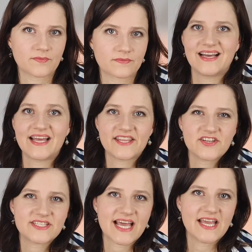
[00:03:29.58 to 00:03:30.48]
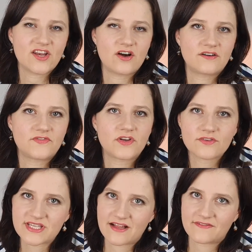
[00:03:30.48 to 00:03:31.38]
Another sign of low
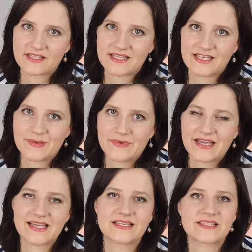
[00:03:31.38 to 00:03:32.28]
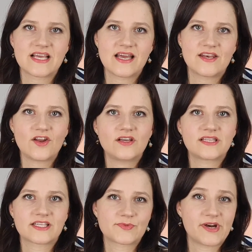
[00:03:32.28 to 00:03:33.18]
self-esteem is not
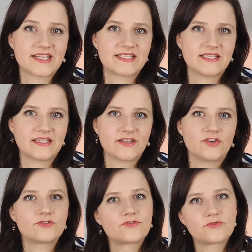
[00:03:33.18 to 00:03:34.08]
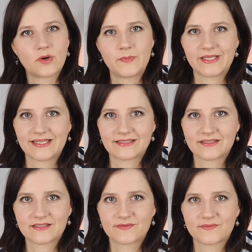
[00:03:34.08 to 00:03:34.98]
expressing your true opinions.
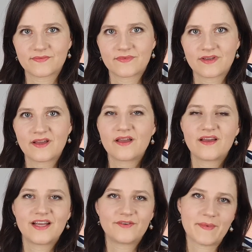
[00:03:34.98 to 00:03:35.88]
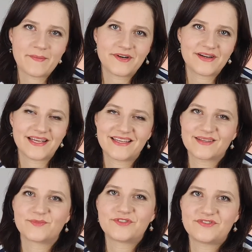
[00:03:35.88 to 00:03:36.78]
Remember in the
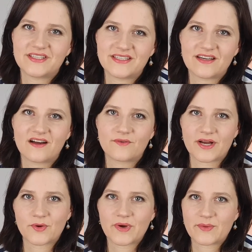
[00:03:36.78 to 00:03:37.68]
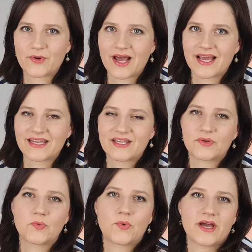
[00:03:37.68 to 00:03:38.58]
movie Runaway Bride,
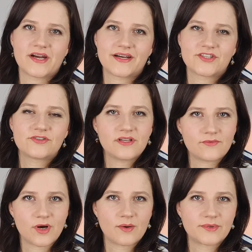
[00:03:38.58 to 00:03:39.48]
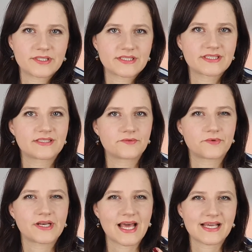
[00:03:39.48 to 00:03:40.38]
where Julia Roberts
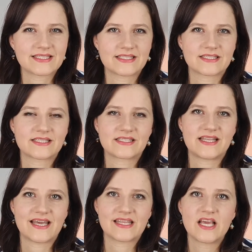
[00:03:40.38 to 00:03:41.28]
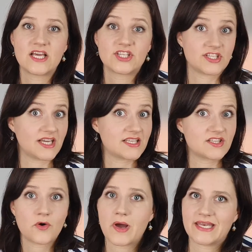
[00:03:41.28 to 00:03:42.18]
realizes that she has
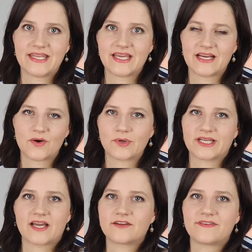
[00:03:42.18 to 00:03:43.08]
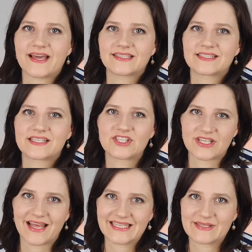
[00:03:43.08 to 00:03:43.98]
no idea what kind of eggs she
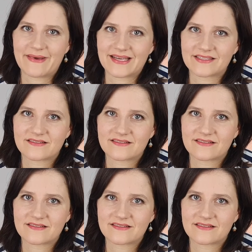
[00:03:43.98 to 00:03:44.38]
likes best.